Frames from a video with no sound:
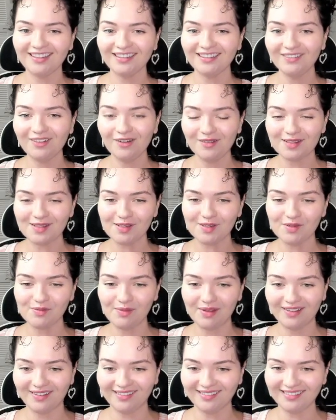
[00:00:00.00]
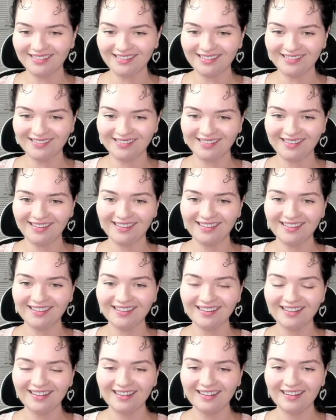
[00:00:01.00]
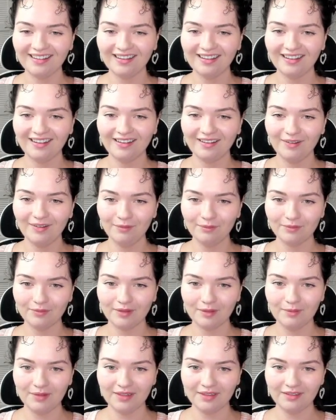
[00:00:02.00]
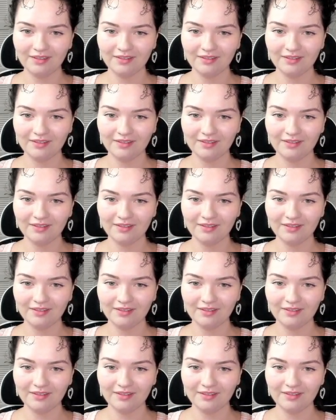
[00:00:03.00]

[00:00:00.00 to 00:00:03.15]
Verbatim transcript: I love how it's spelled, Serena. Oh, come on.